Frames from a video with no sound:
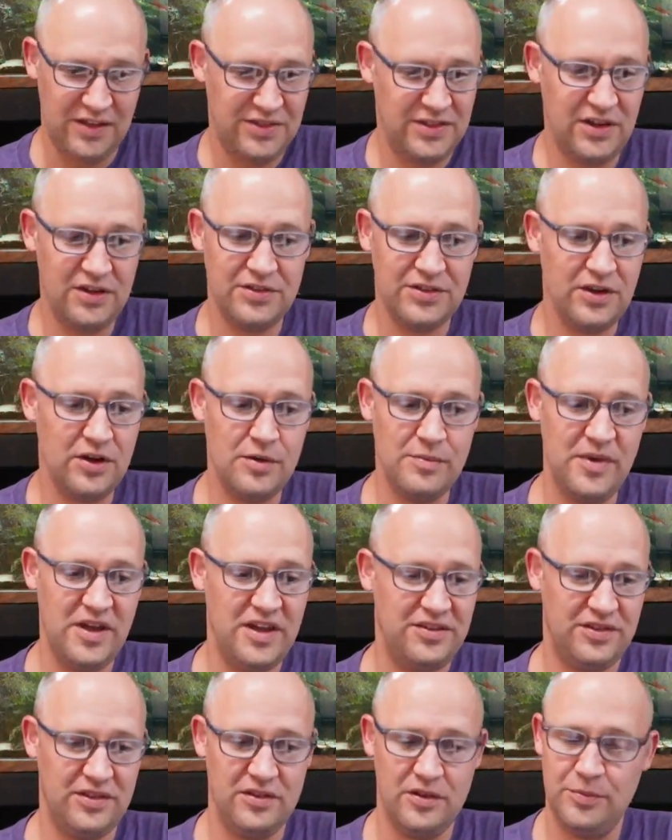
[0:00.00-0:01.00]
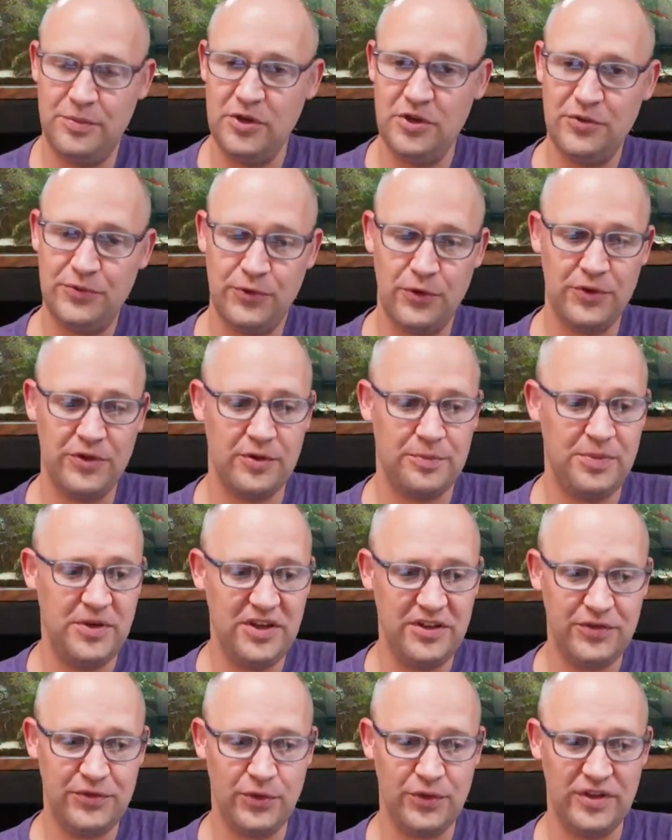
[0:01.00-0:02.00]
Yeah, they're amazing. They're beautiful. They're
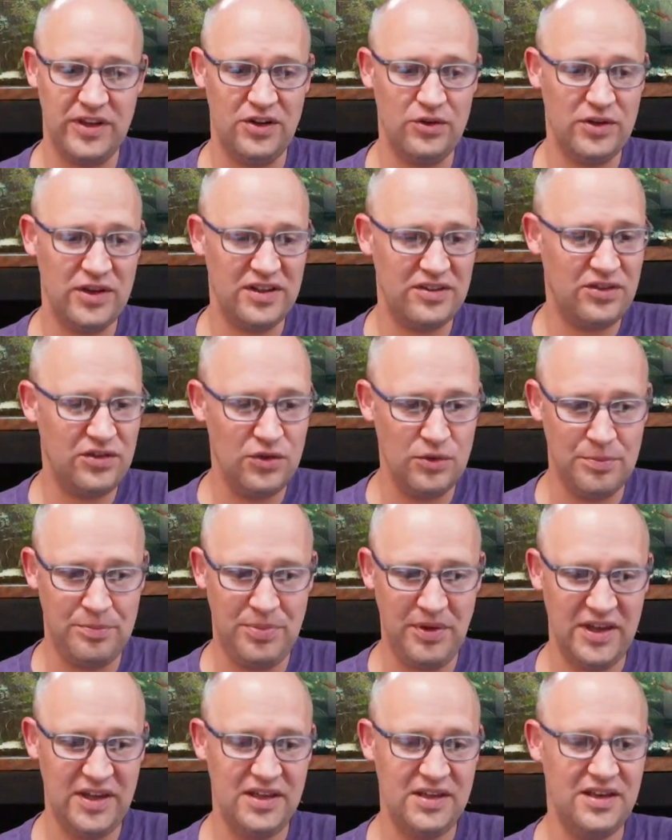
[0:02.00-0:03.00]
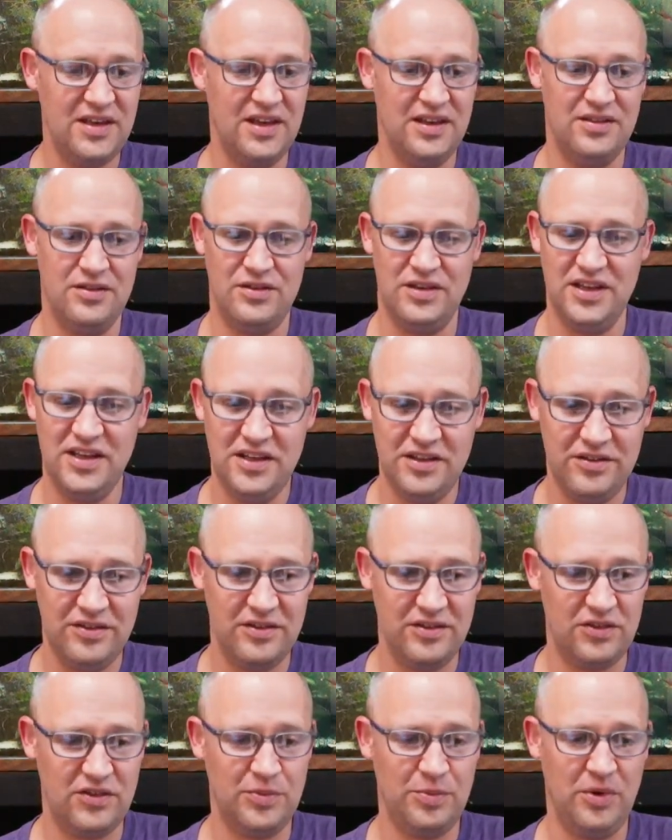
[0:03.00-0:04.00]
peaceful. They don't get too big, and they're
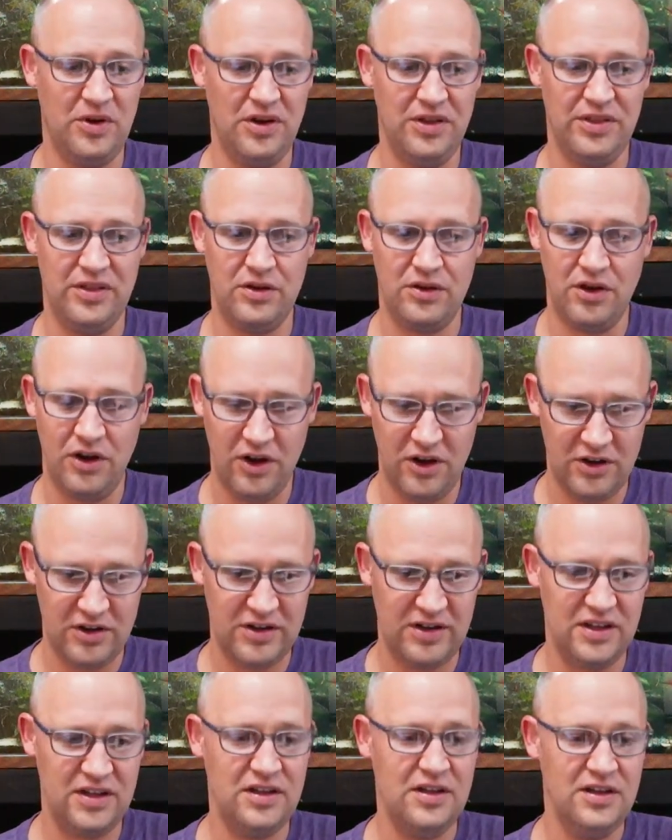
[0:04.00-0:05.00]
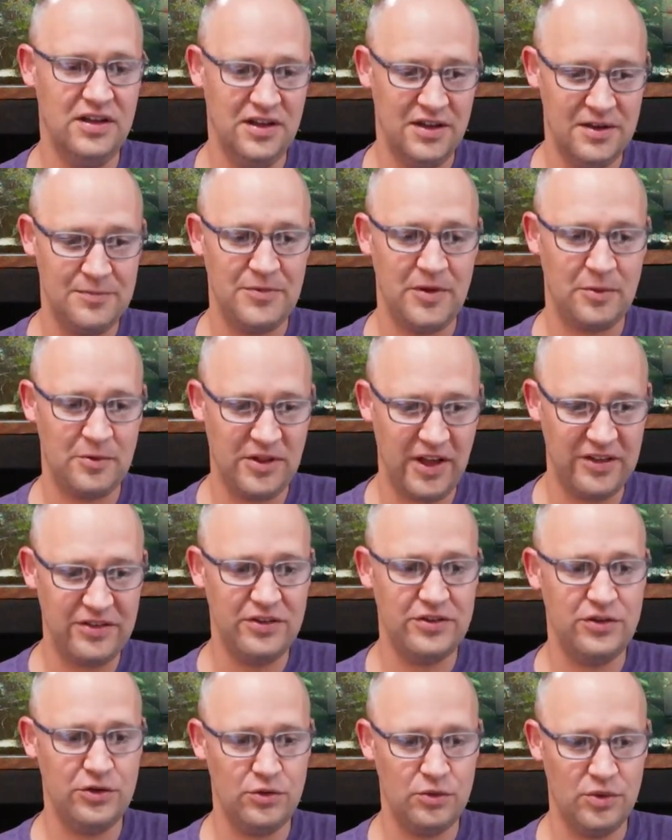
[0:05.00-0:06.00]
easy to spawn. They're hardy. I'm
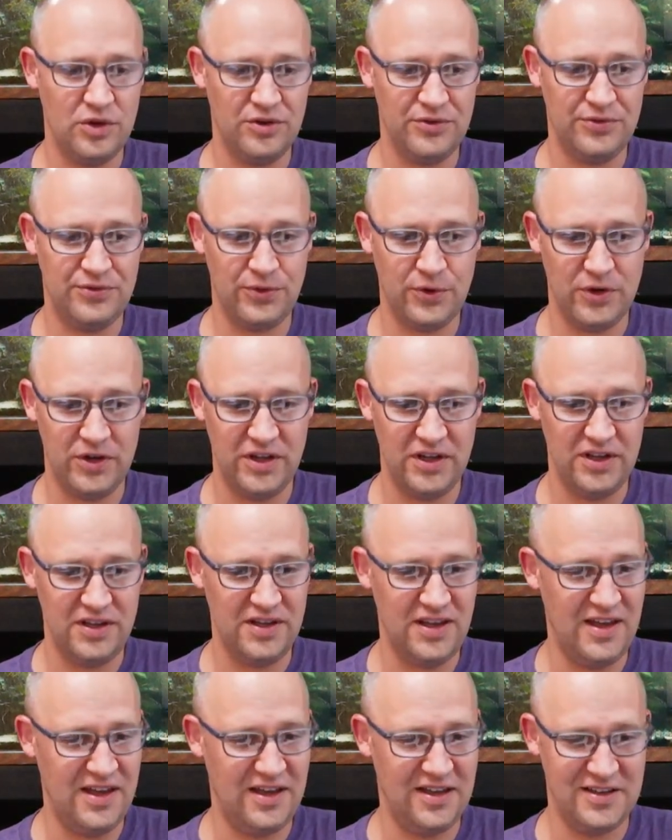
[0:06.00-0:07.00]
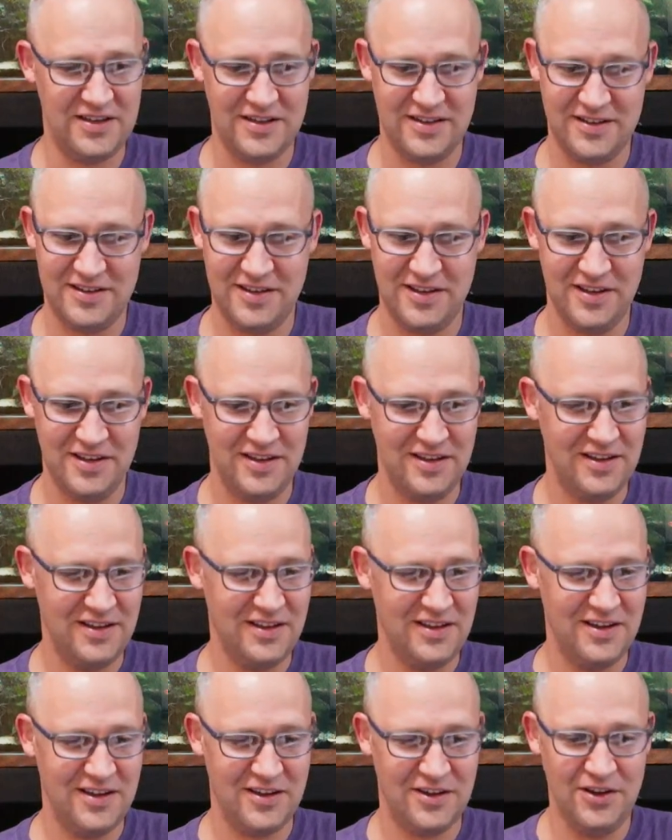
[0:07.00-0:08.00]
glad they're doing well for you, and
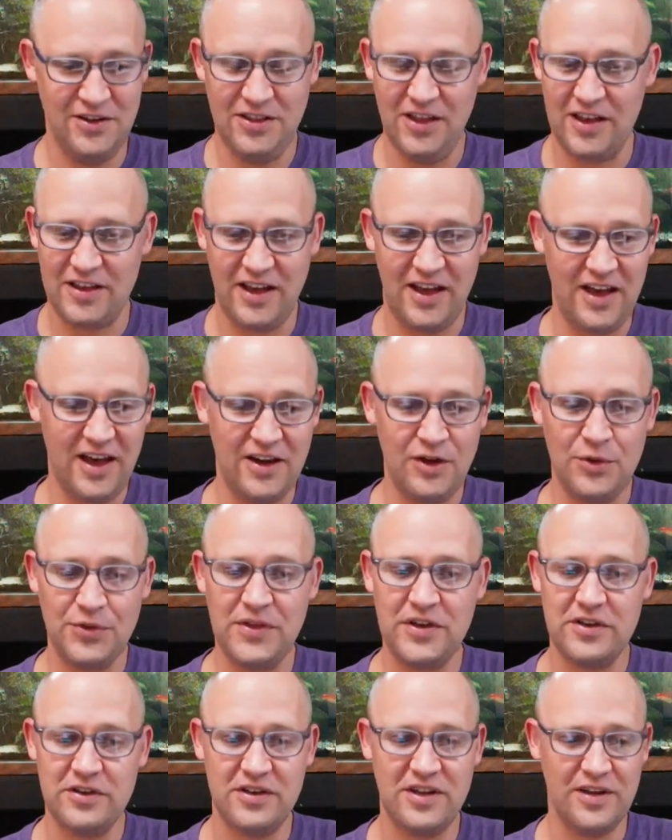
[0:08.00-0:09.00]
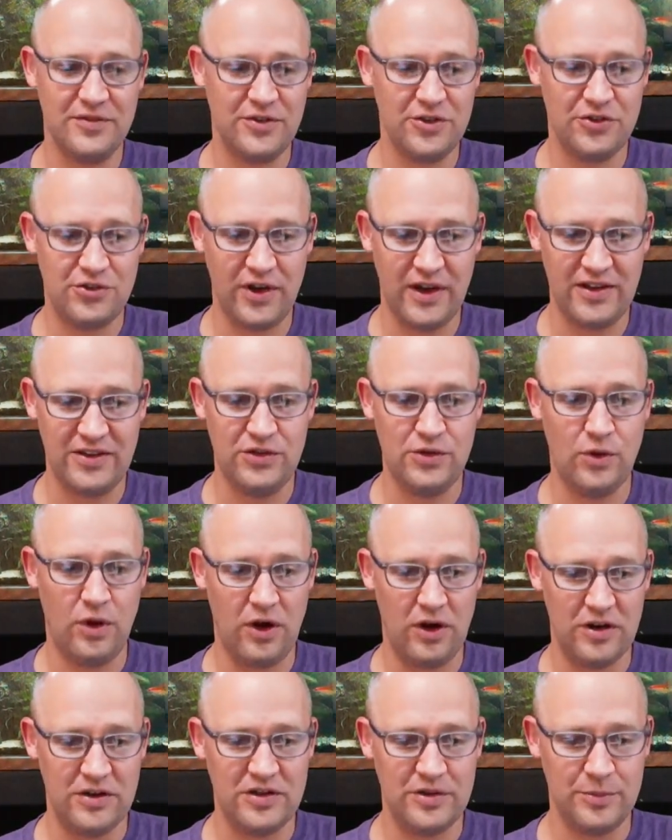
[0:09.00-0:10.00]
good luck. I don't think you're going to have to try too
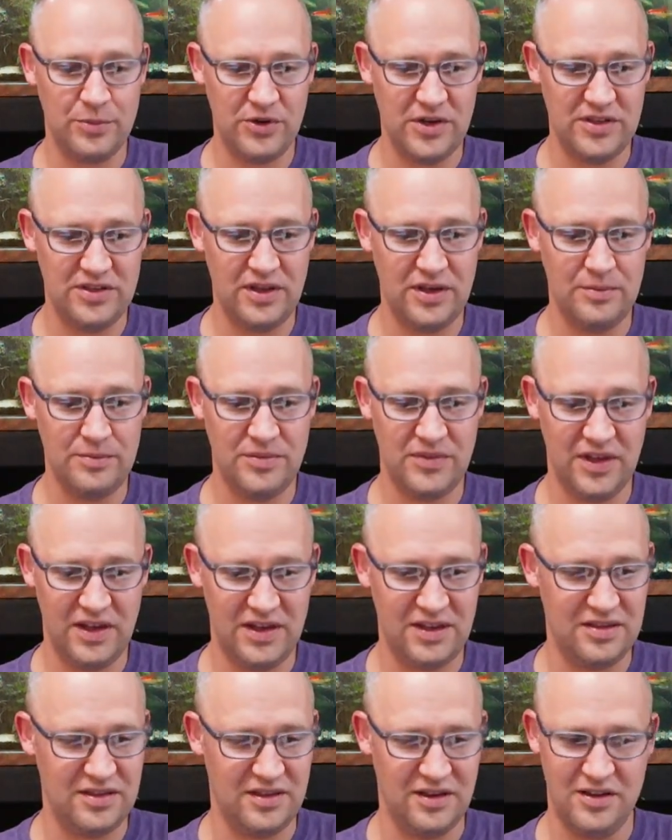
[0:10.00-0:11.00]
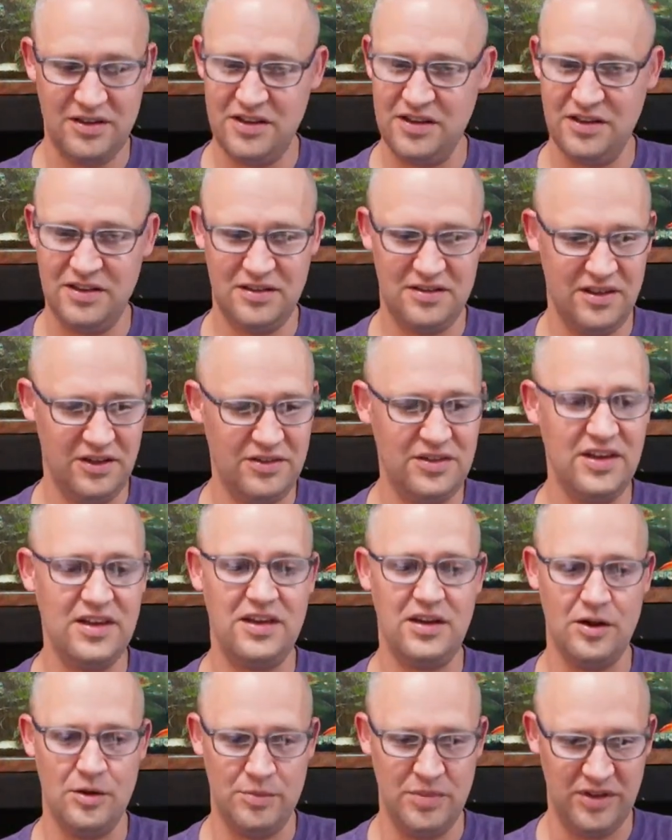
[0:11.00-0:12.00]
hard to breed them. They'll
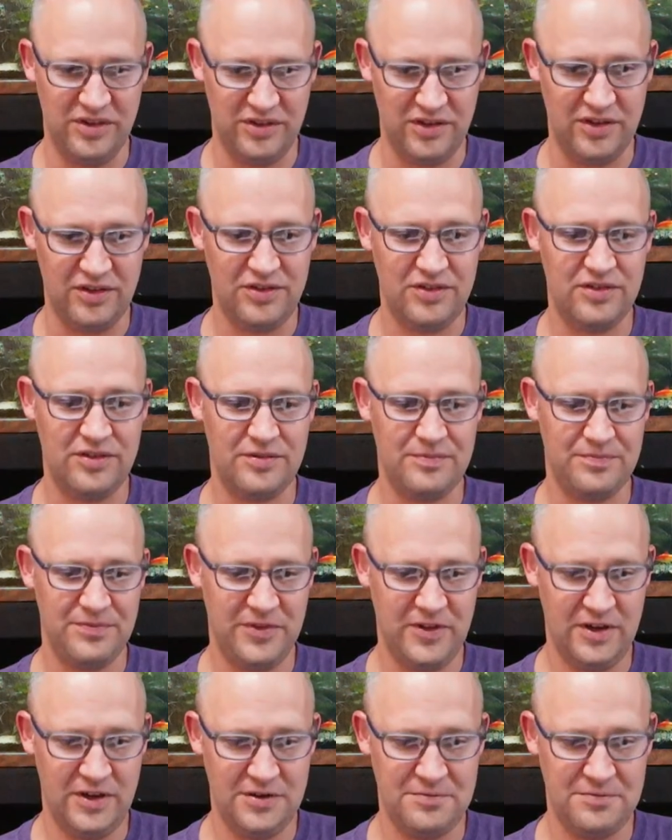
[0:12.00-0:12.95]
take care of business.